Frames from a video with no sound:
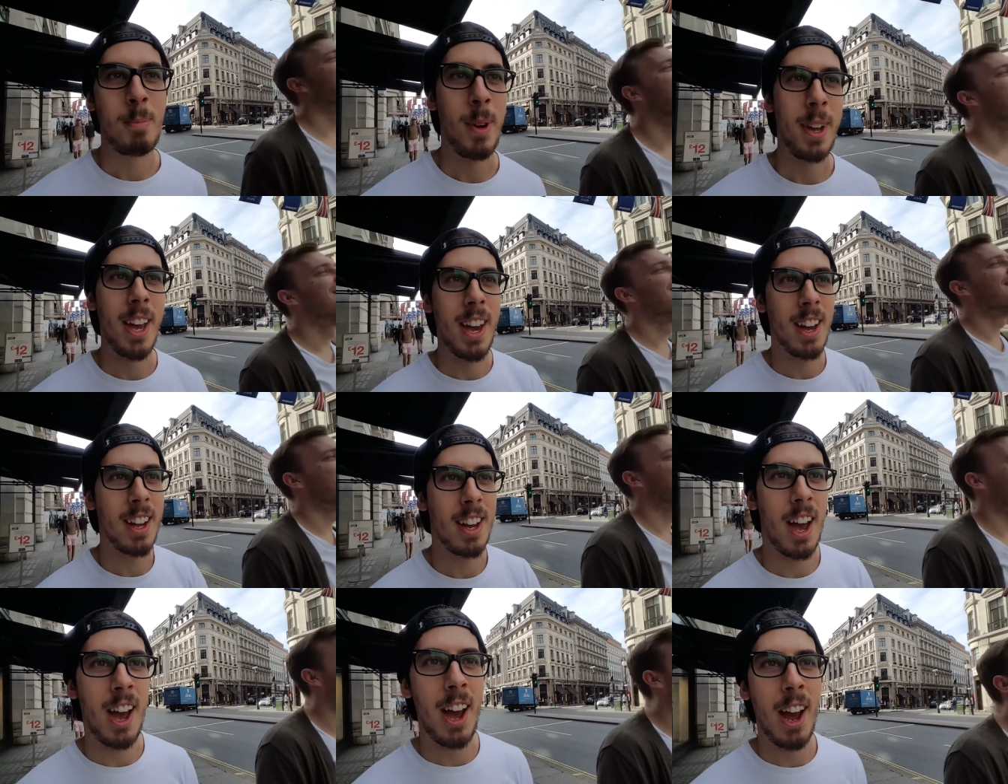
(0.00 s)
But yeah,
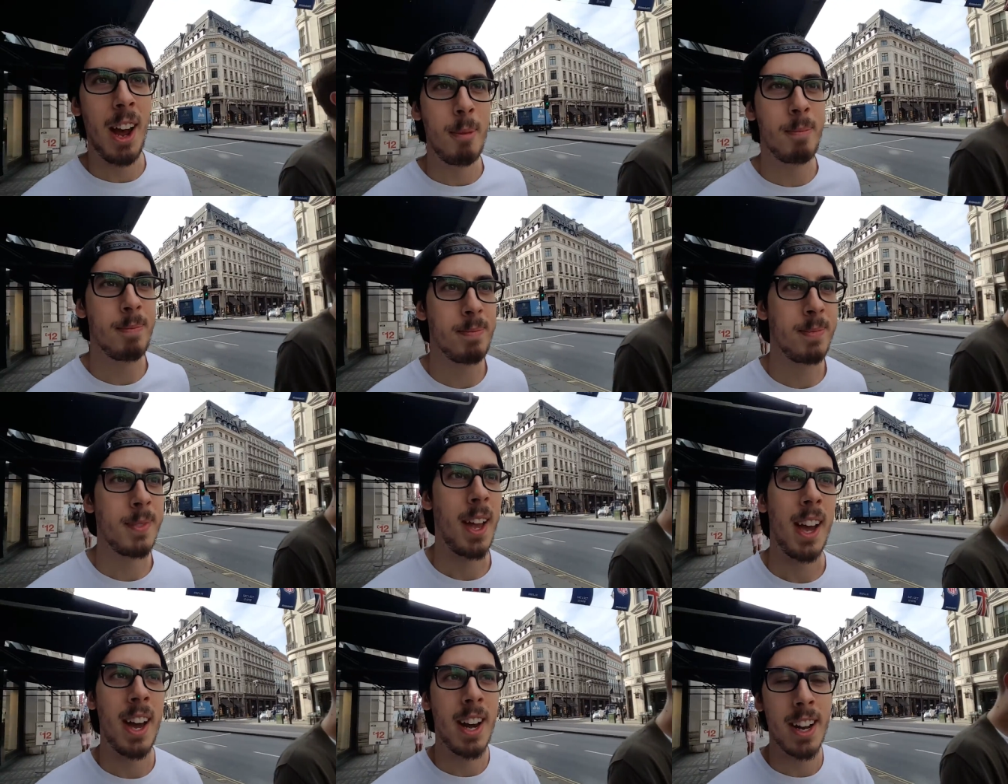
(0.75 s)
um,
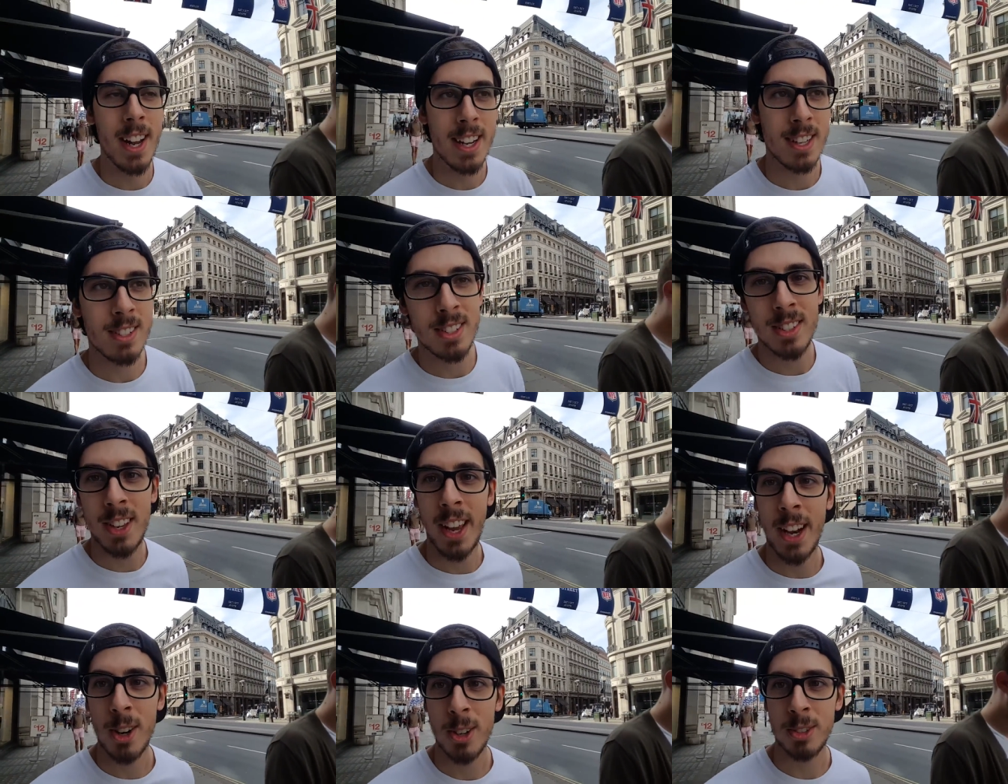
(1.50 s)

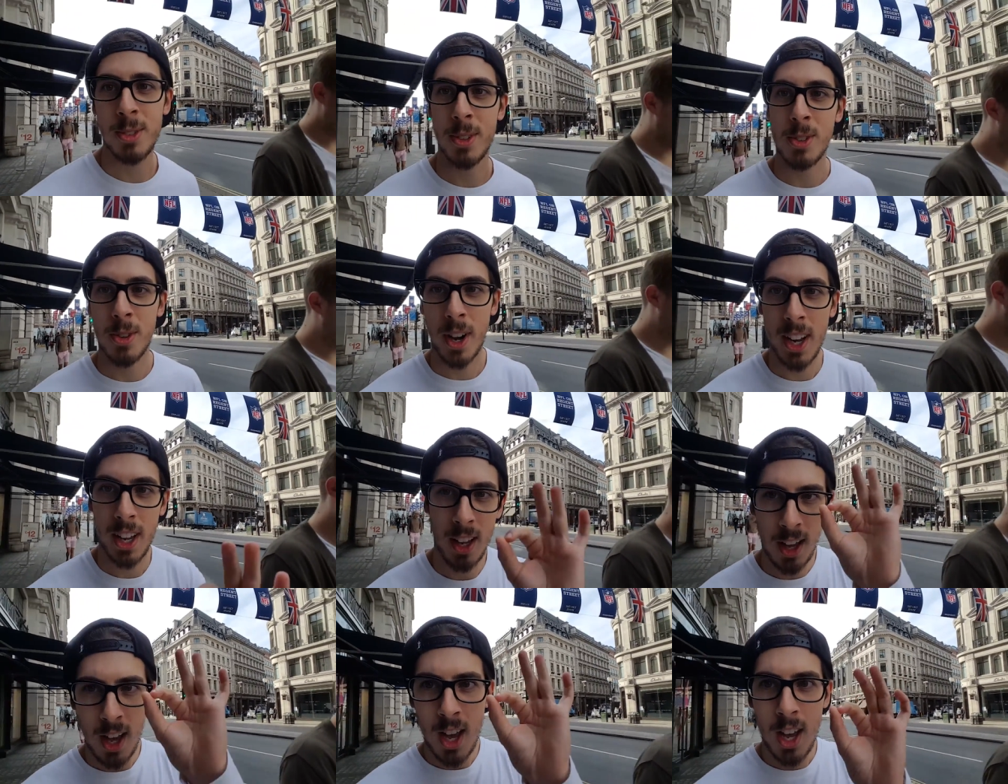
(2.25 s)
Adidas in Oxford
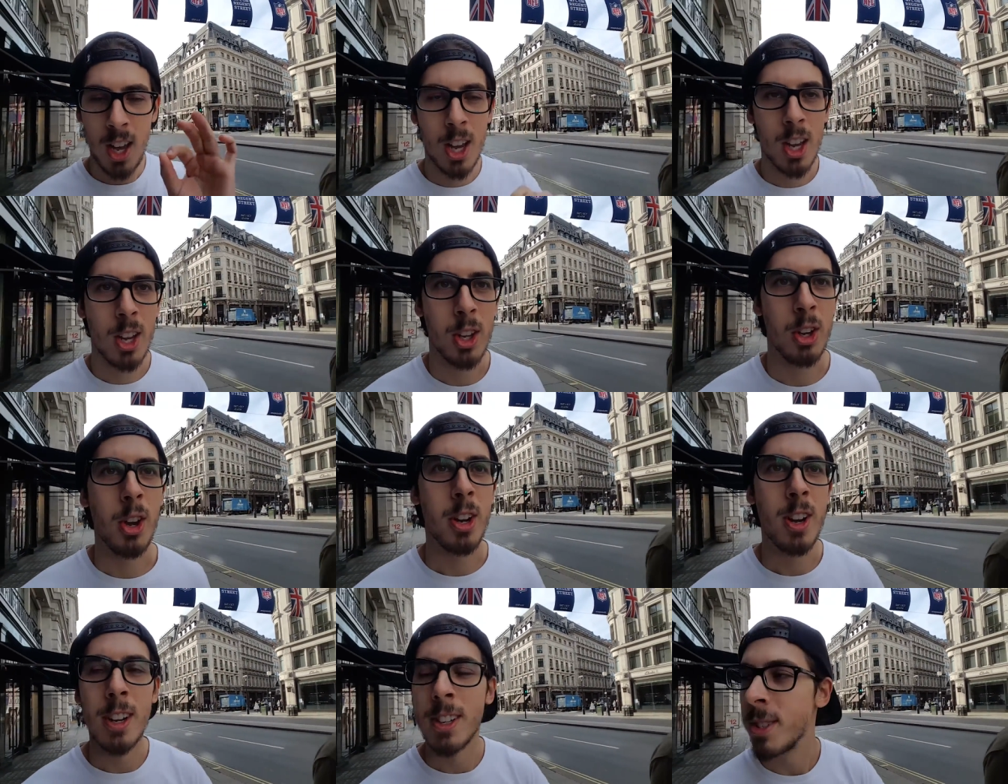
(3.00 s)
Street.
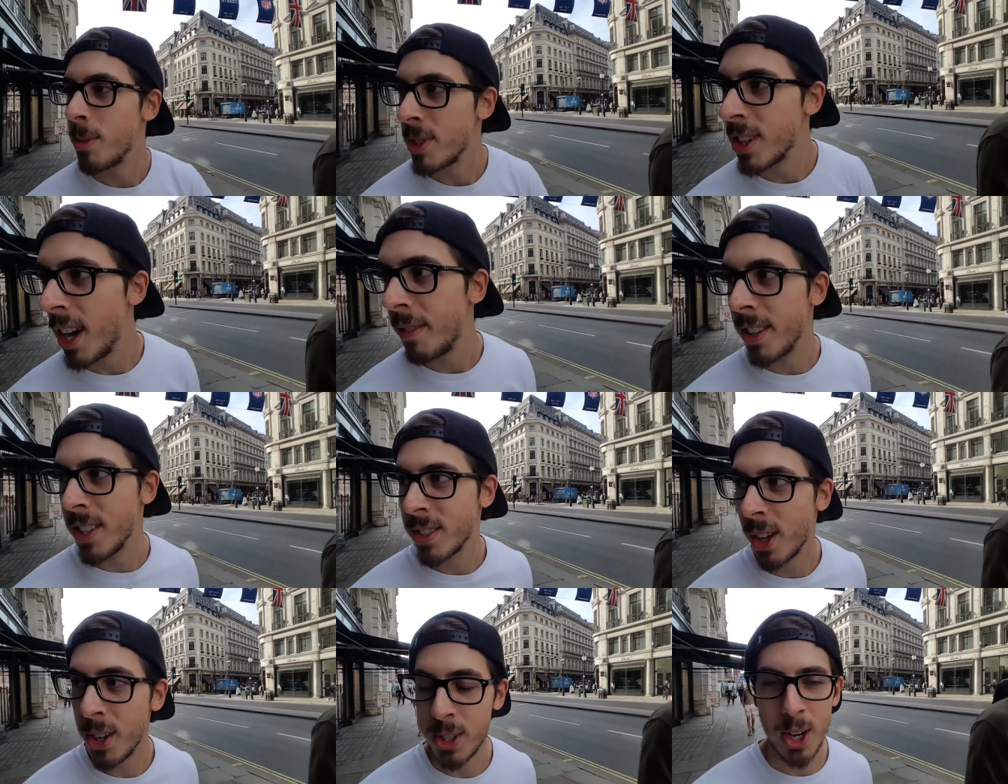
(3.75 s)
Good customer
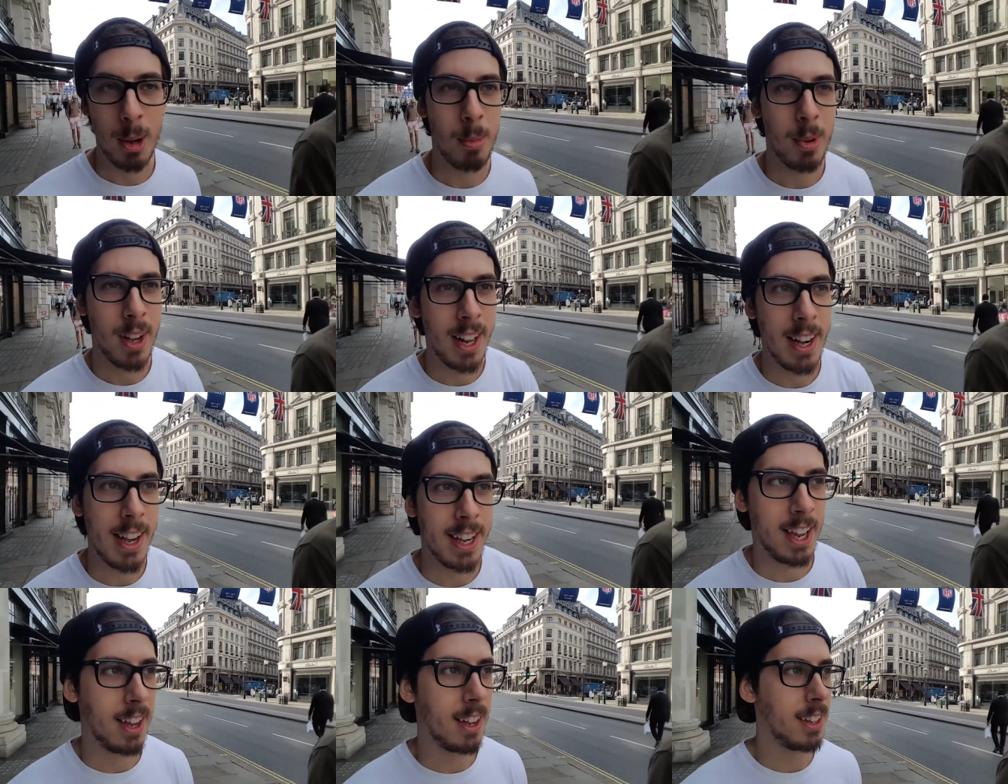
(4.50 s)
service, good job, I
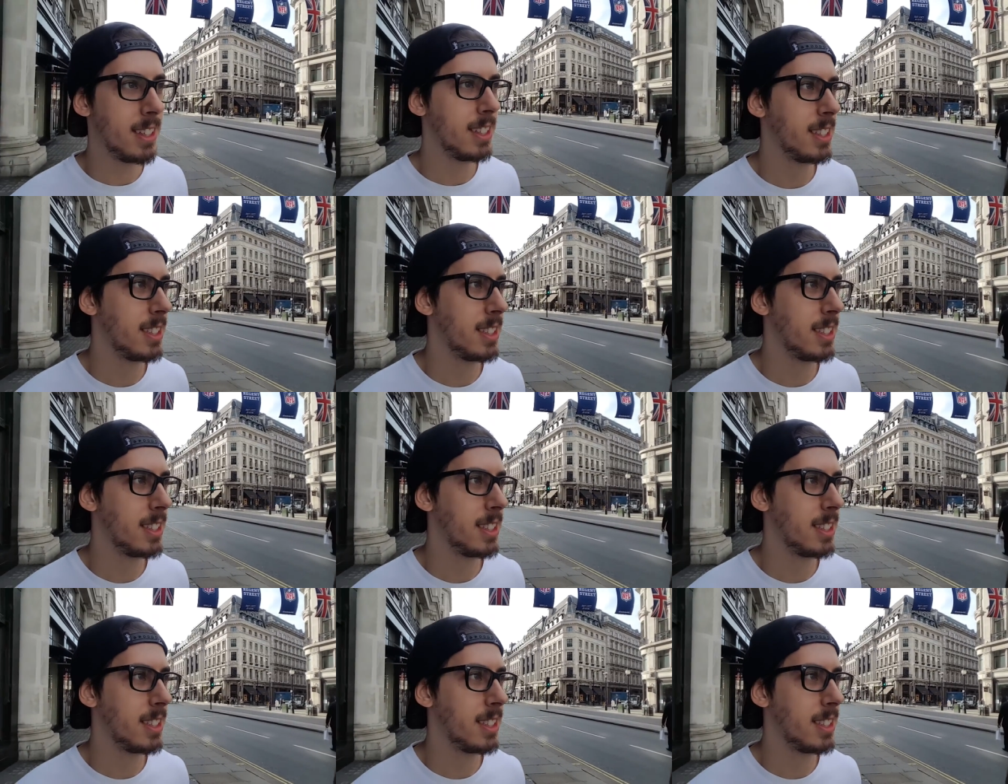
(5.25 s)
like it.